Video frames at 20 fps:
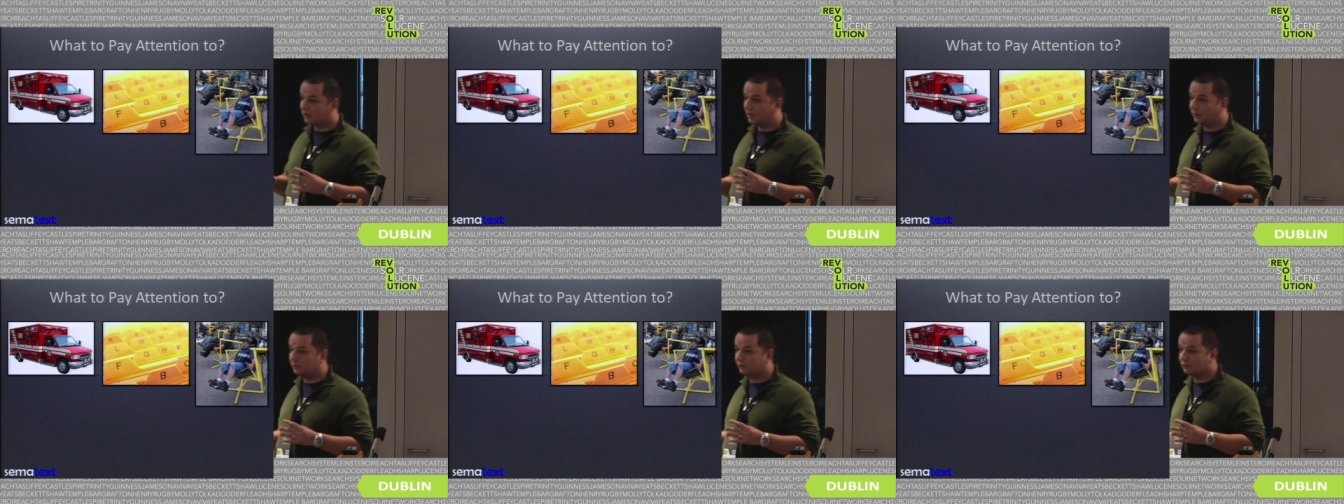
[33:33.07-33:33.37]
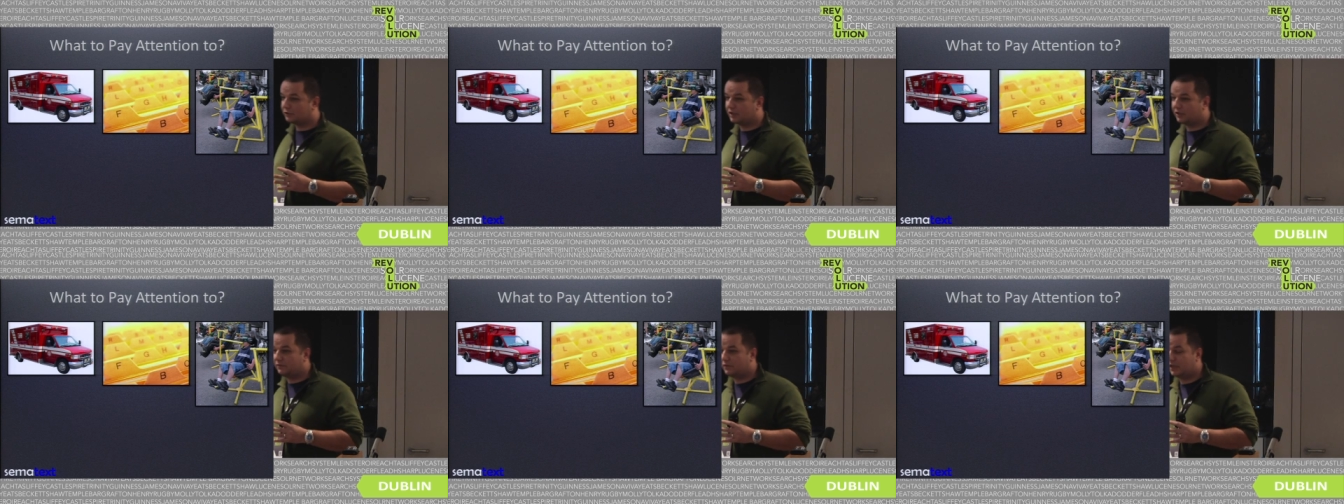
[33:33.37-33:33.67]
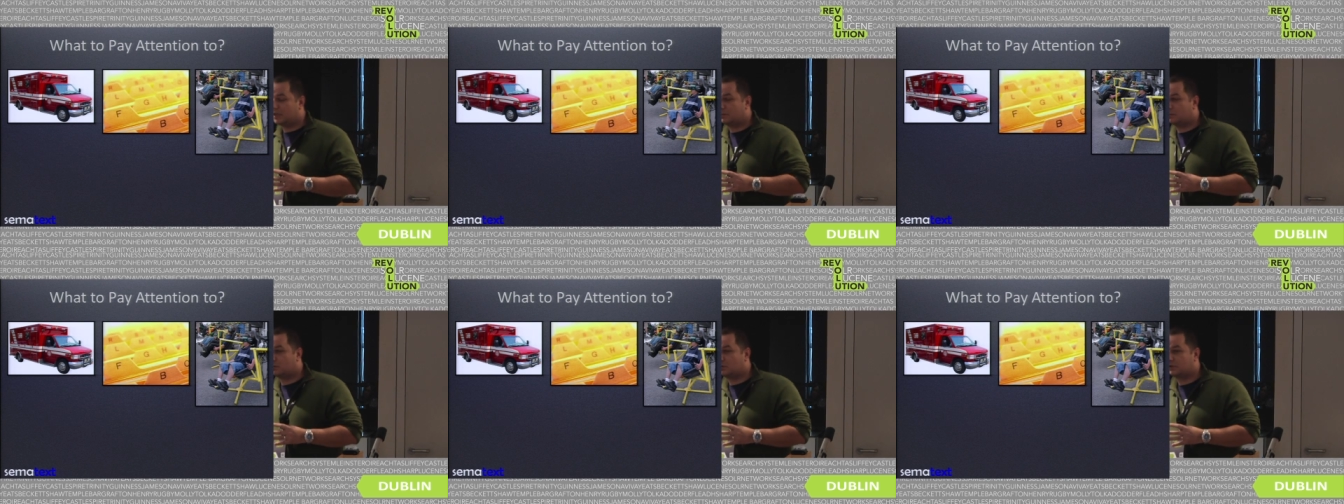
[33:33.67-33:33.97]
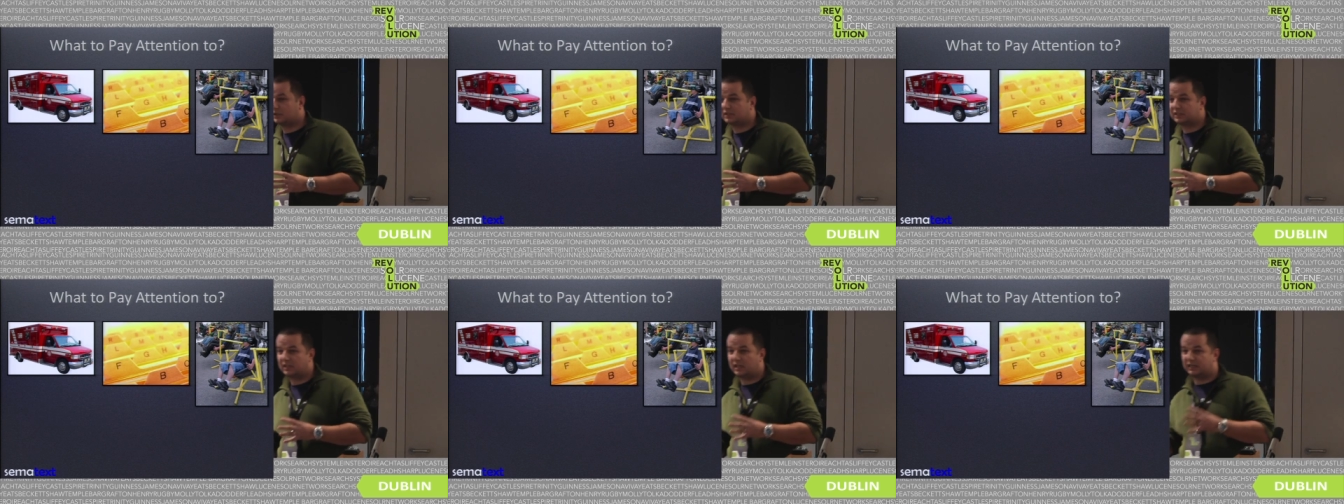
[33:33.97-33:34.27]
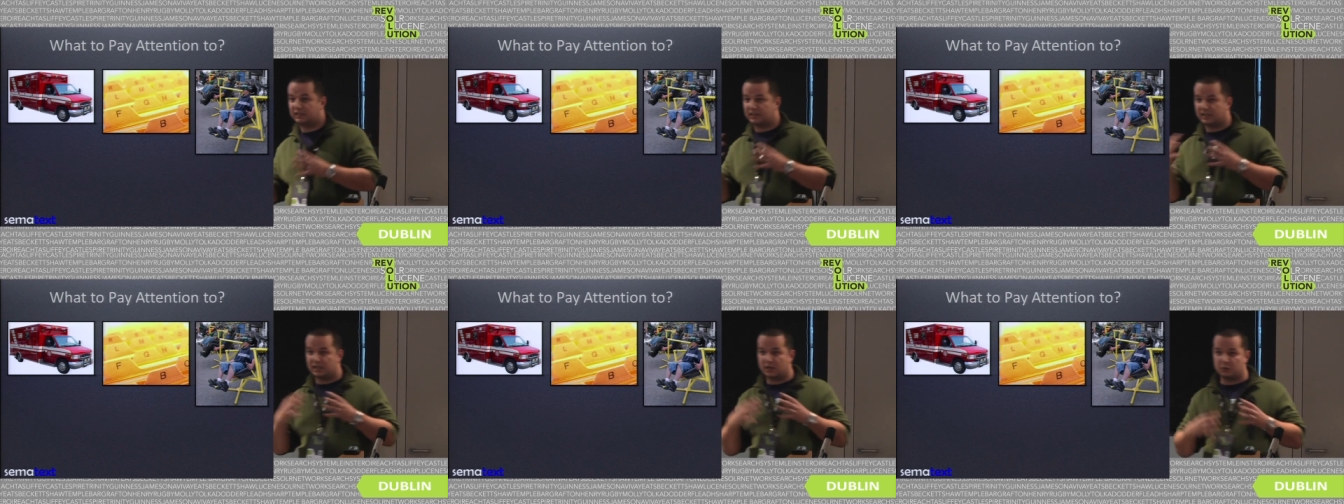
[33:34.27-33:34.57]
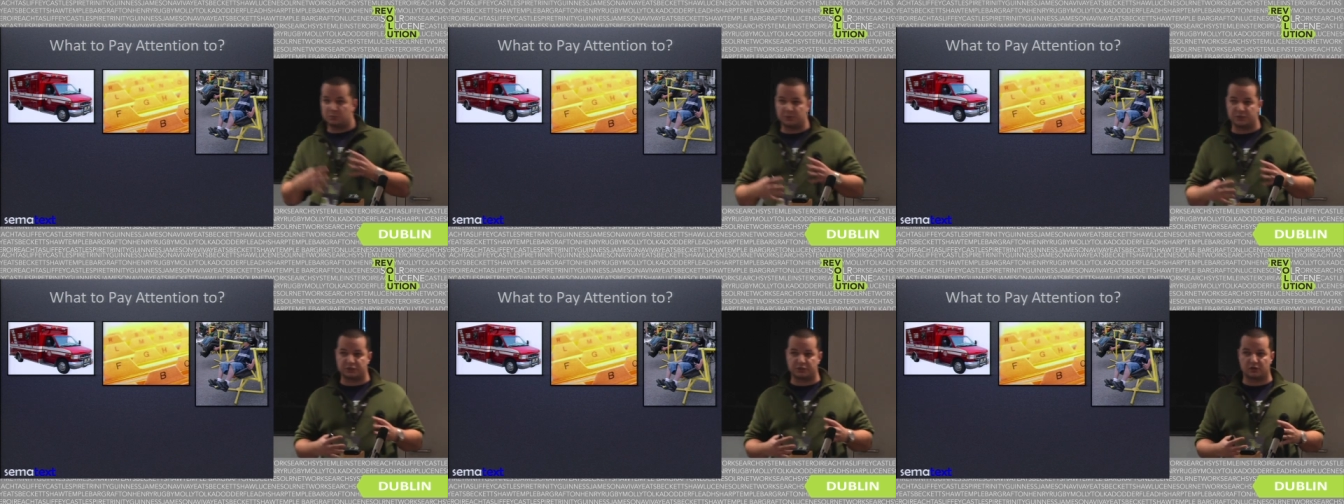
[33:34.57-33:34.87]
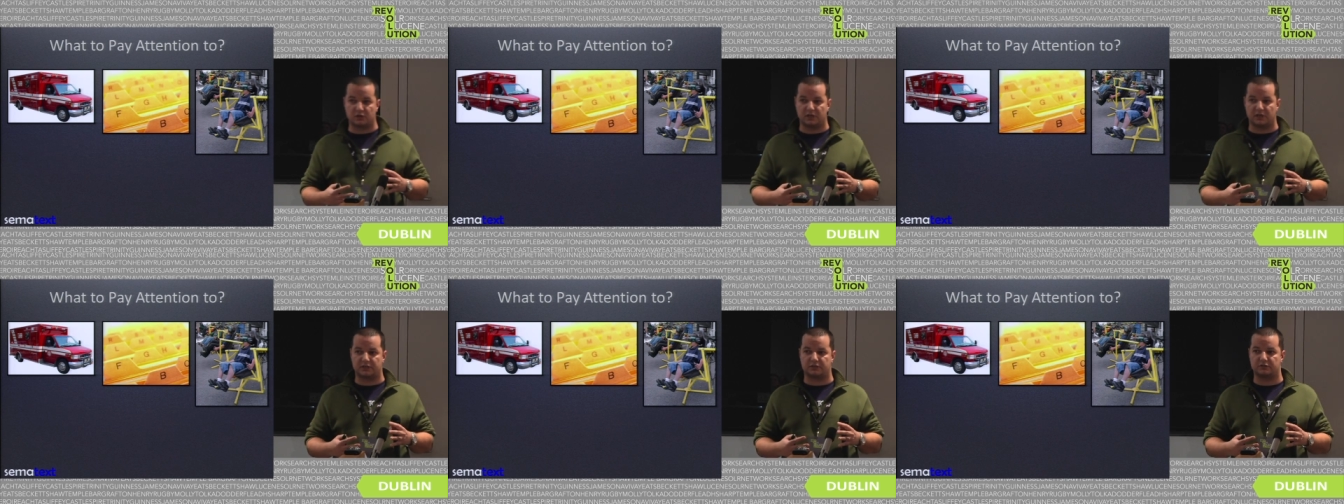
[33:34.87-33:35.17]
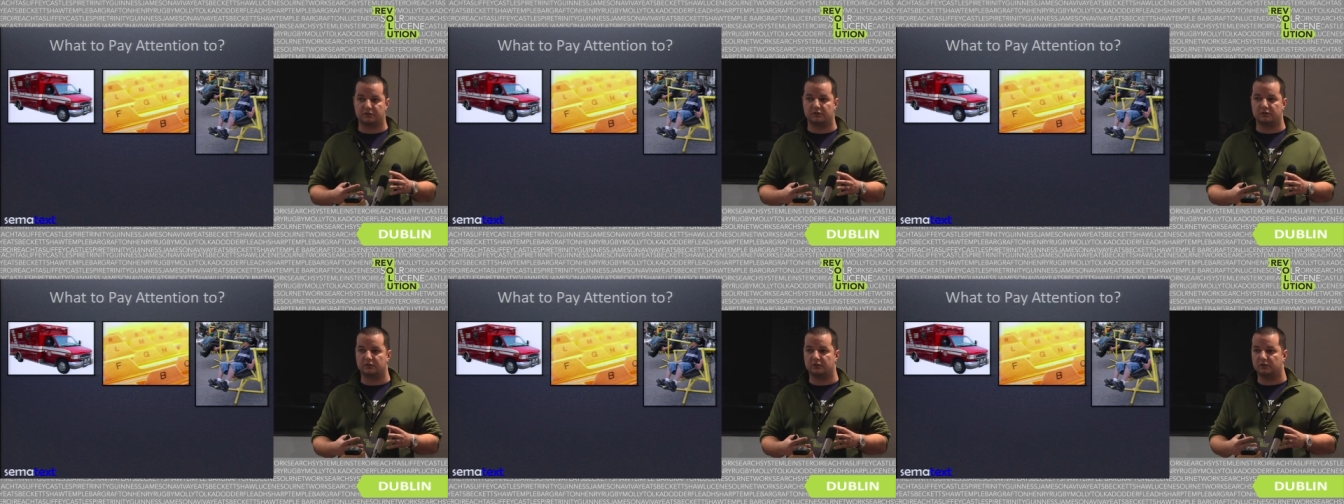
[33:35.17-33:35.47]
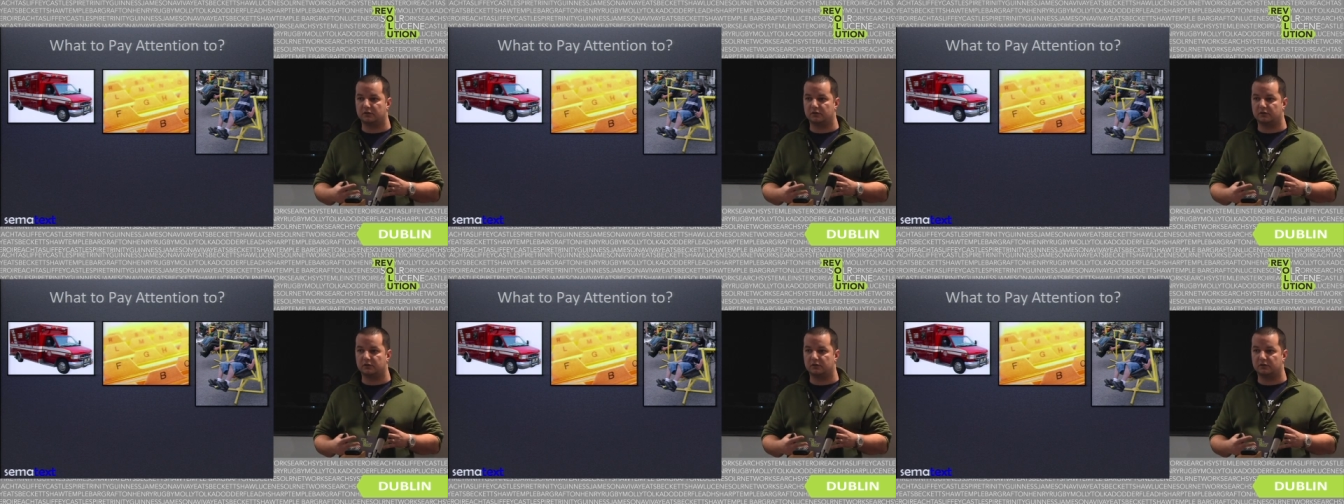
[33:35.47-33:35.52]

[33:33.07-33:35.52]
how, your JVM works, like the garbage collector,